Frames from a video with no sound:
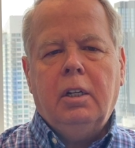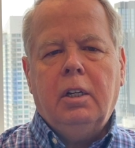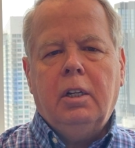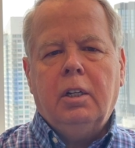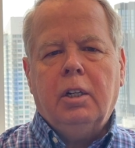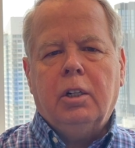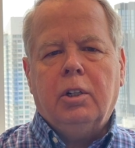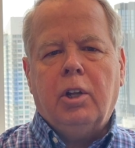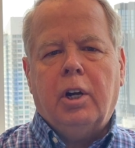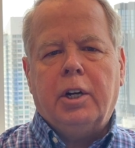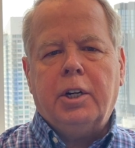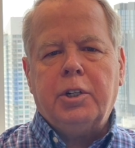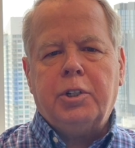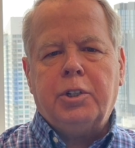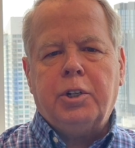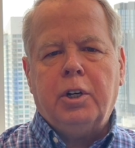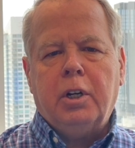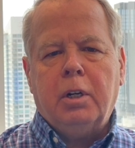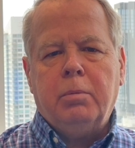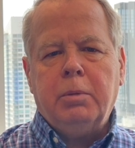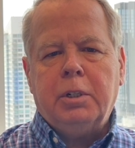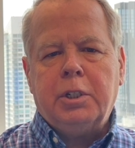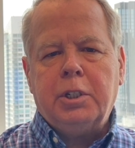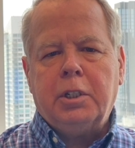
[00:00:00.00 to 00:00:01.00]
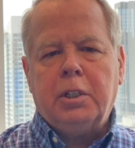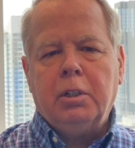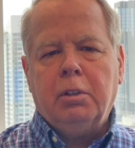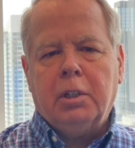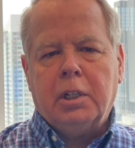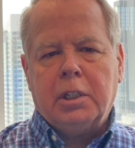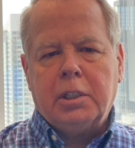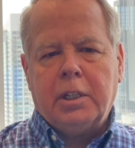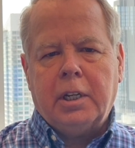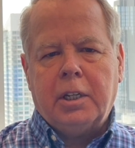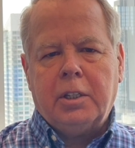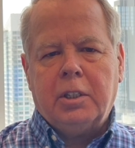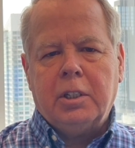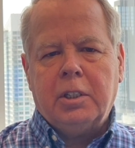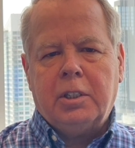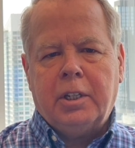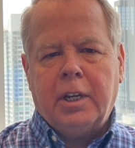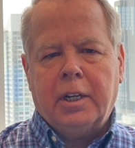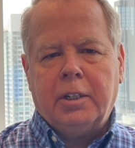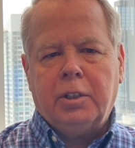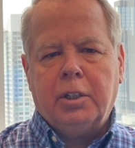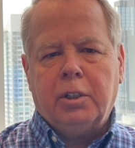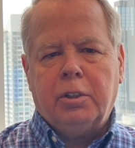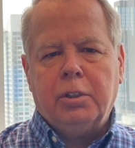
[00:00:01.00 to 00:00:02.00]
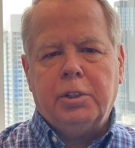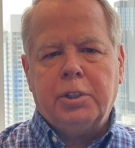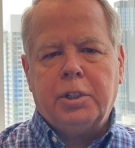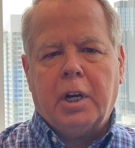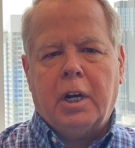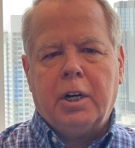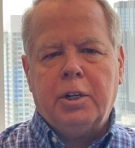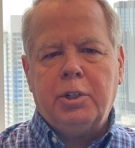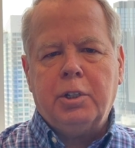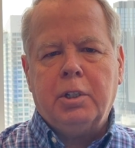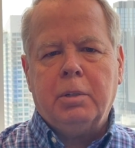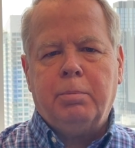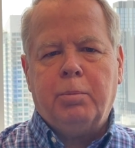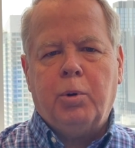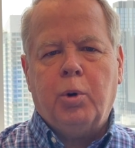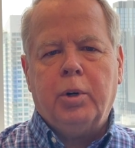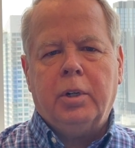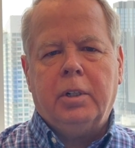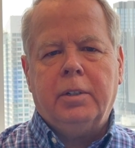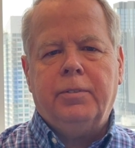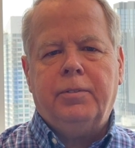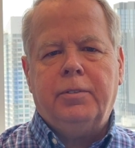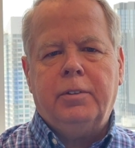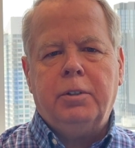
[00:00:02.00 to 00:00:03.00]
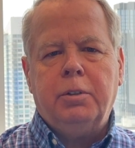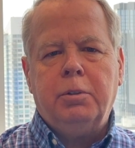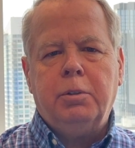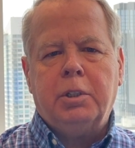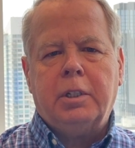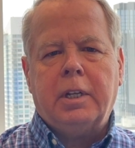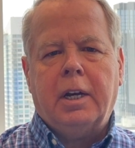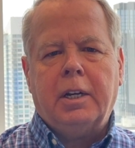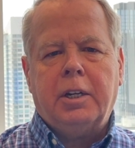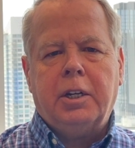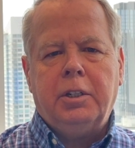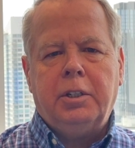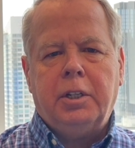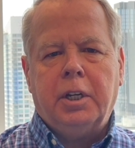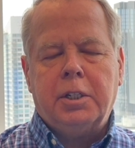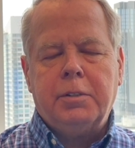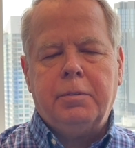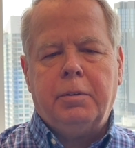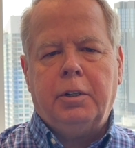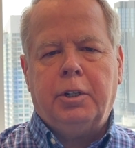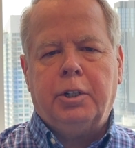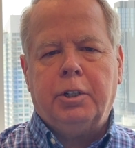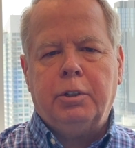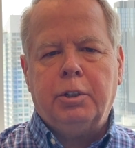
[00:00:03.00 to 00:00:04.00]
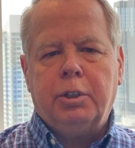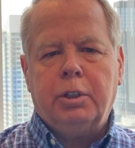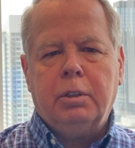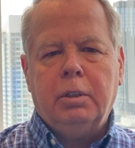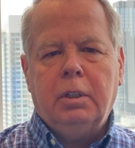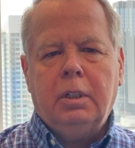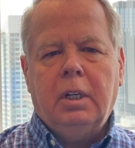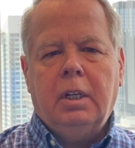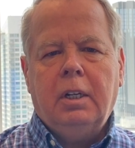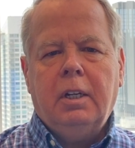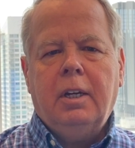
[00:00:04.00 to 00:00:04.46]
Longer term, it still looks like the technicals are supportive to stock index futures.